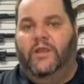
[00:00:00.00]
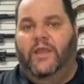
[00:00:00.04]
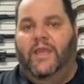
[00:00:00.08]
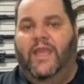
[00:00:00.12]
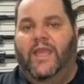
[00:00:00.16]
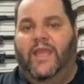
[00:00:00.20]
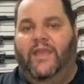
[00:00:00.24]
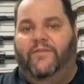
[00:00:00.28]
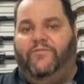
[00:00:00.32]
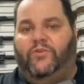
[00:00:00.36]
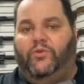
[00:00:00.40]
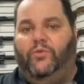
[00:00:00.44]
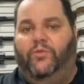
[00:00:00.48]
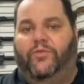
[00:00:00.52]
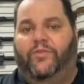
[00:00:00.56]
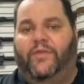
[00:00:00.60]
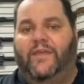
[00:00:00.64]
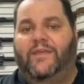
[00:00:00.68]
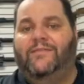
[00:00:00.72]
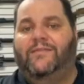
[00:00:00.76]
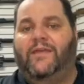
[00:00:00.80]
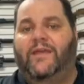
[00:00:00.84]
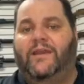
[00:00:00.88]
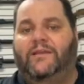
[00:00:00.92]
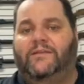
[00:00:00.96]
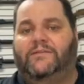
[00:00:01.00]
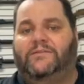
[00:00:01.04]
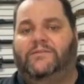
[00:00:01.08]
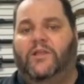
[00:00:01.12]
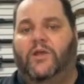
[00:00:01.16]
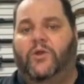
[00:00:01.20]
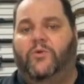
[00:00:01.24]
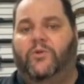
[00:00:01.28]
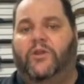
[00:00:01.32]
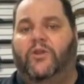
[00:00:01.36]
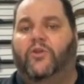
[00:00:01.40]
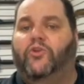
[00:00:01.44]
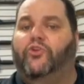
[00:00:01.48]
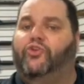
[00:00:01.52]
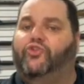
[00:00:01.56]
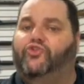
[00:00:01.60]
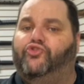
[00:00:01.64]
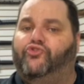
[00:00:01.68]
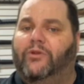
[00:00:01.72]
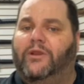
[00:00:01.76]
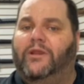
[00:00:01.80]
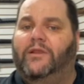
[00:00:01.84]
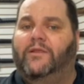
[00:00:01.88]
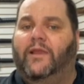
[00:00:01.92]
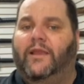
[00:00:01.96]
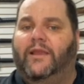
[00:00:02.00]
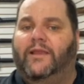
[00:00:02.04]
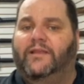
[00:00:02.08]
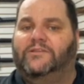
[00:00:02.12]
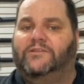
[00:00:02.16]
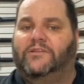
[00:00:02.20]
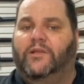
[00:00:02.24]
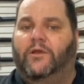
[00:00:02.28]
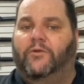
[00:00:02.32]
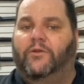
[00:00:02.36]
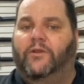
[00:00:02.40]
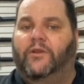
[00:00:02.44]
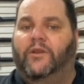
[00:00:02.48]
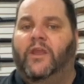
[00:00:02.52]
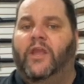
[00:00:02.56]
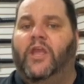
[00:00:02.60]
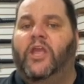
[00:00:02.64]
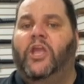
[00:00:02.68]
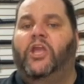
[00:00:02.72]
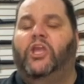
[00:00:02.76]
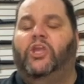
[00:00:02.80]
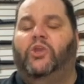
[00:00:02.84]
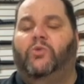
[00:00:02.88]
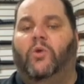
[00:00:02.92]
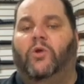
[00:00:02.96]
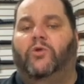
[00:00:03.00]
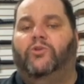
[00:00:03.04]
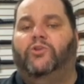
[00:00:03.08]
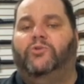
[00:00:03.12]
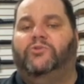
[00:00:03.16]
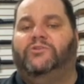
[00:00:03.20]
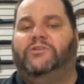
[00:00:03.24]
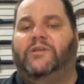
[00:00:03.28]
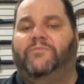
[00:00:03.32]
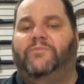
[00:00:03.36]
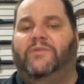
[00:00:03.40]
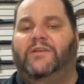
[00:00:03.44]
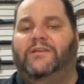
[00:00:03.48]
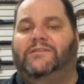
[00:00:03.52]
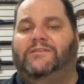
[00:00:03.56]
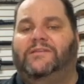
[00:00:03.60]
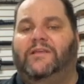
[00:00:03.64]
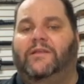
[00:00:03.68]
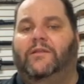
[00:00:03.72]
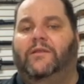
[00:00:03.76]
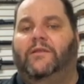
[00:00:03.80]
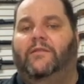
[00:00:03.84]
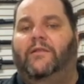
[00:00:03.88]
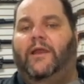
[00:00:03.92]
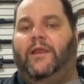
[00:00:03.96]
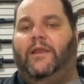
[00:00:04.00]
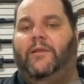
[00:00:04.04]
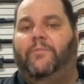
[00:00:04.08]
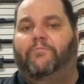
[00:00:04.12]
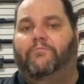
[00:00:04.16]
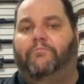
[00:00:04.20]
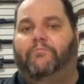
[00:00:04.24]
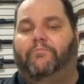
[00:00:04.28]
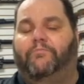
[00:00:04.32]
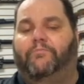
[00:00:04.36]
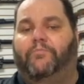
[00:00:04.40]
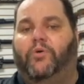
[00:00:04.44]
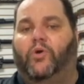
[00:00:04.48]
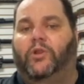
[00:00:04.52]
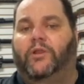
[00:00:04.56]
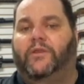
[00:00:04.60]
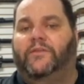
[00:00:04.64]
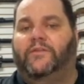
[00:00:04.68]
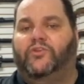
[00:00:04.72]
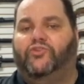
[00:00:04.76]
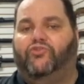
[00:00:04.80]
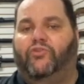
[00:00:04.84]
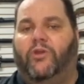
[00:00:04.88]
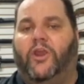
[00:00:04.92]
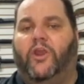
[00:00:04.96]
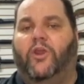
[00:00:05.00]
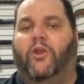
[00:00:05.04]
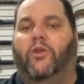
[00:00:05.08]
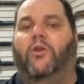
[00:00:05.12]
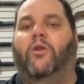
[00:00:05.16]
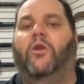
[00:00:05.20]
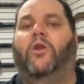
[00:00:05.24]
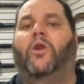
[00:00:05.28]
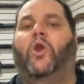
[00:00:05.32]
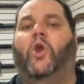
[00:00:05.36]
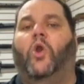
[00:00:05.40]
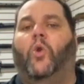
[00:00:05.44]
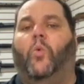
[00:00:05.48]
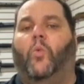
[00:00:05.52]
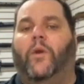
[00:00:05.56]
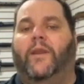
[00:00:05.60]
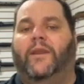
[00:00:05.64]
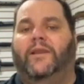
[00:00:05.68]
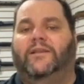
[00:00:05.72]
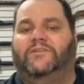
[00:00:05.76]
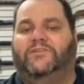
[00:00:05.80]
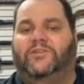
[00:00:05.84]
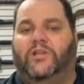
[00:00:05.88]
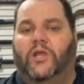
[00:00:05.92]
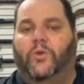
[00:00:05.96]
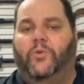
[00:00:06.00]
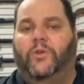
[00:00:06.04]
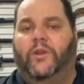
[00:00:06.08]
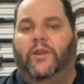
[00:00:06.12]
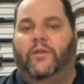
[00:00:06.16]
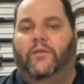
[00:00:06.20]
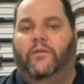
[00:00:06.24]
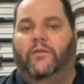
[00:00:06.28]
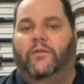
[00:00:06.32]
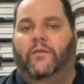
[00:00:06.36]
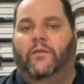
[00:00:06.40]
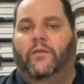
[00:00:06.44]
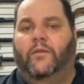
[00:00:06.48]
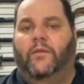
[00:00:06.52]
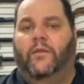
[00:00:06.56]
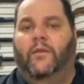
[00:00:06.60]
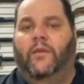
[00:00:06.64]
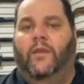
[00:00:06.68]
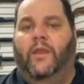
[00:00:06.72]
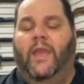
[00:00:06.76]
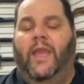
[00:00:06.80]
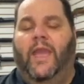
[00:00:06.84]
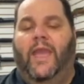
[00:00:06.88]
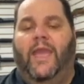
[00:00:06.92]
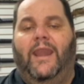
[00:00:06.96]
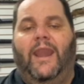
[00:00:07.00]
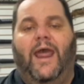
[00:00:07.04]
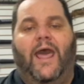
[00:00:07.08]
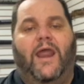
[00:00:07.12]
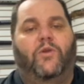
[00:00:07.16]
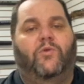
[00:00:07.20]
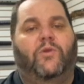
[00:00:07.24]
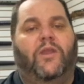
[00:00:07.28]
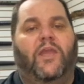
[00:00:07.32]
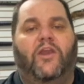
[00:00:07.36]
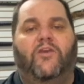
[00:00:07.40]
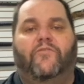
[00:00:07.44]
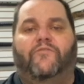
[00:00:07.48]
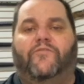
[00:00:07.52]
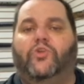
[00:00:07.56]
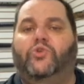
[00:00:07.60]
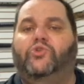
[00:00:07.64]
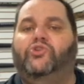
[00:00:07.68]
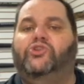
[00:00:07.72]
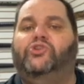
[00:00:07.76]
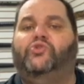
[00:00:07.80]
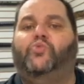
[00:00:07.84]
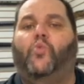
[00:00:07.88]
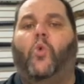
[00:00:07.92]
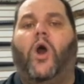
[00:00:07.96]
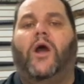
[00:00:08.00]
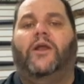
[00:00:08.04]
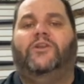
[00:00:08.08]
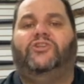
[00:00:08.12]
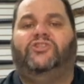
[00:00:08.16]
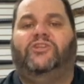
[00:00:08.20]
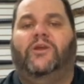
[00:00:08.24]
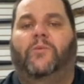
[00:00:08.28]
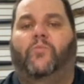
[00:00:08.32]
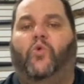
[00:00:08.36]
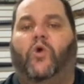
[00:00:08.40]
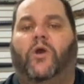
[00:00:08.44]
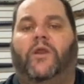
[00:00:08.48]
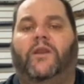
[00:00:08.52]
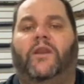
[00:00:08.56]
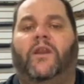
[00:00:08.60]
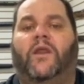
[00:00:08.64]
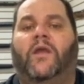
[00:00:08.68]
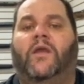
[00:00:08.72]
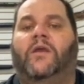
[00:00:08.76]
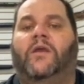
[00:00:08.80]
If you think that it's loaded or you treat it like it's loaded, you won't do something silly like pulling the trigger when it's loaded. And I don't care if you just watch someone